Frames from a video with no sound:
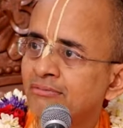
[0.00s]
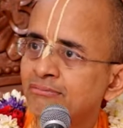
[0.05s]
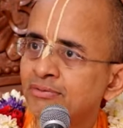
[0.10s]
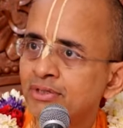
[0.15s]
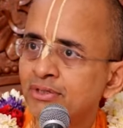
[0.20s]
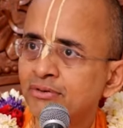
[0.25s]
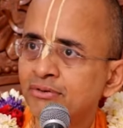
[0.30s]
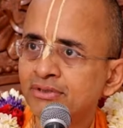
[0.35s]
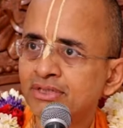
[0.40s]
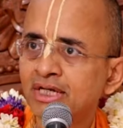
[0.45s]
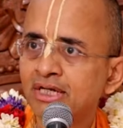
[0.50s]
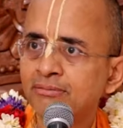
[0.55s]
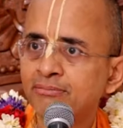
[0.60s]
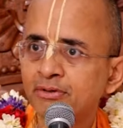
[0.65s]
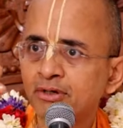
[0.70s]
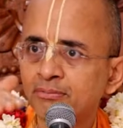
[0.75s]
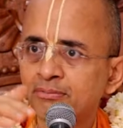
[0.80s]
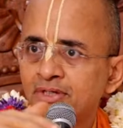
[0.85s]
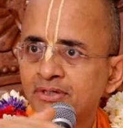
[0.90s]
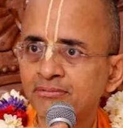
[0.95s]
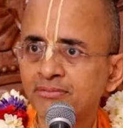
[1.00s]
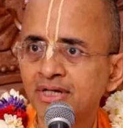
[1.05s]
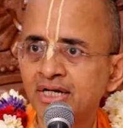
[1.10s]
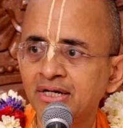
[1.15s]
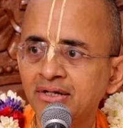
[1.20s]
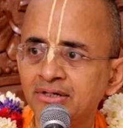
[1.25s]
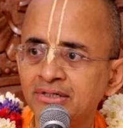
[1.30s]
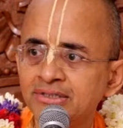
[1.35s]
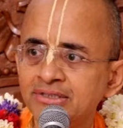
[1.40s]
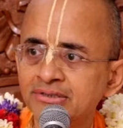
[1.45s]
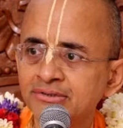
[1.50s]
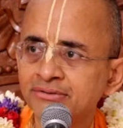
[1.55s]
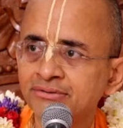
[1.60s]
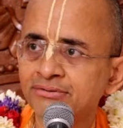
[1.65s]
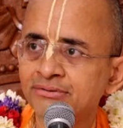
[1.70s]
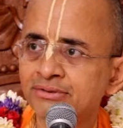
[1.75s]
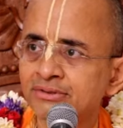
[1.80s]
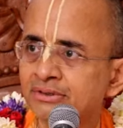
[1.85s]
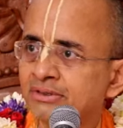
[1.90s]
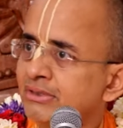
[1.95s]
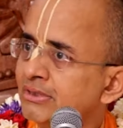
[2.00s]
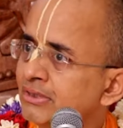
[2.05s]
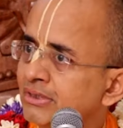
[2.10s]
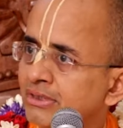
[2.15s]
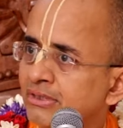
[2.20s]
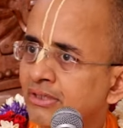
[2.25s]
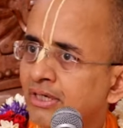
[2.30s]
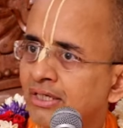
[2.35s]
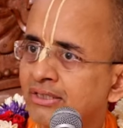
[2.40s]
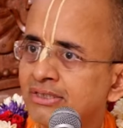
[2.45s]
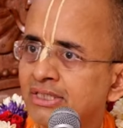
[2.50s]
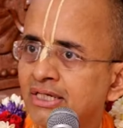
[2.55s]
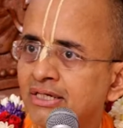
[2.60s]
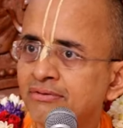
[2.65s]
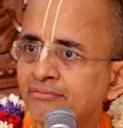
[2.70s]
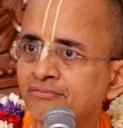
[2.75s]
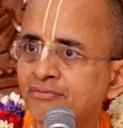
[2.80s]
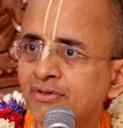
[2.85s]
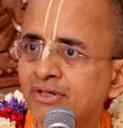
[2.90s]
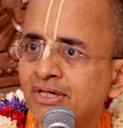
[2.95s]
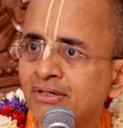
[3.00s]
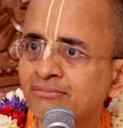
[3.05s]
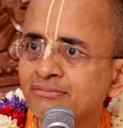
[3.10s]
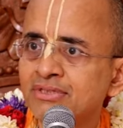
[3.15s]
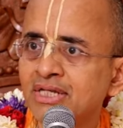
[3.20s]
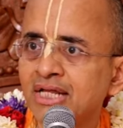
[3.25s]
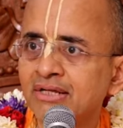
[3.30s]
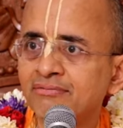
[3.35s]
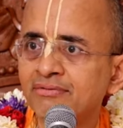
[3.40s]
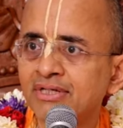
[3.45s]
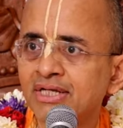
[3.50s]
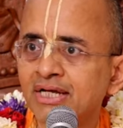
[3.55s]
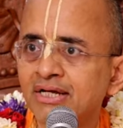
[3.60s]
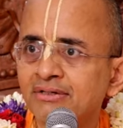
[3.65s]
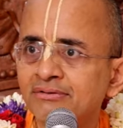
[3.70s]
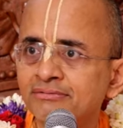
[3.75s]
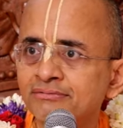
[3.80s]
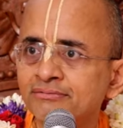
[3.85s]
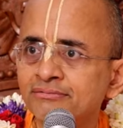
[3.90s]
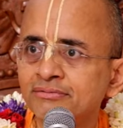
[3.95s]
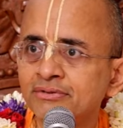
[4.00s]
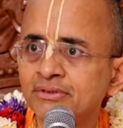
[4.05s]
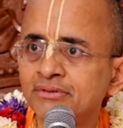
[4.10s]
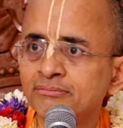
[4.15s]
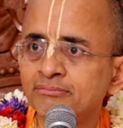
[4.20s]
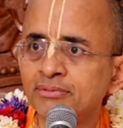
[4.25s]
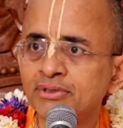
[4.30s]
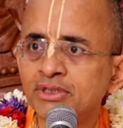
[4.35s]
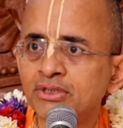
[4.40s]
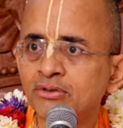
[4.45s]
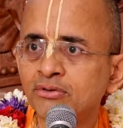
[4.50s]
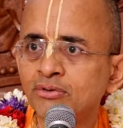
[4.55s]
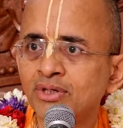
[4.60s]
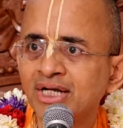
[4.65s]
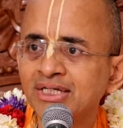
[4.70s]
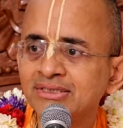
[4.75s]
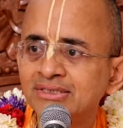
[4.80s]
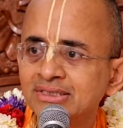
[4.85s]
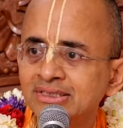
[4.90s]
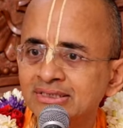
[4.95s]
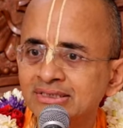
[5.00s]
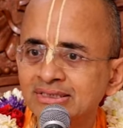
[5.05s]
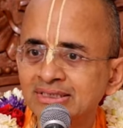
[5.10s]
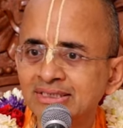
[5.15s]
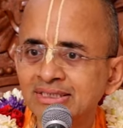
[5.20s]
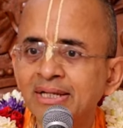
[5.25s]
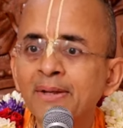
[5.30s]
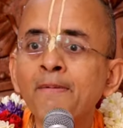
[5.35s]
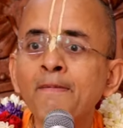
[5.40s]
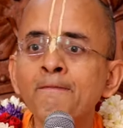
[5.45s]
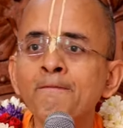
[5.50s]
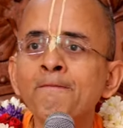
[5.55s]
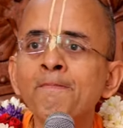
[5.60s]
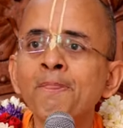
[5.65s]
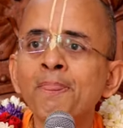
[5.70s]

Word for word: and below that, Prabhupada made also, you know, other forums like we have uh, Bureau, ICC,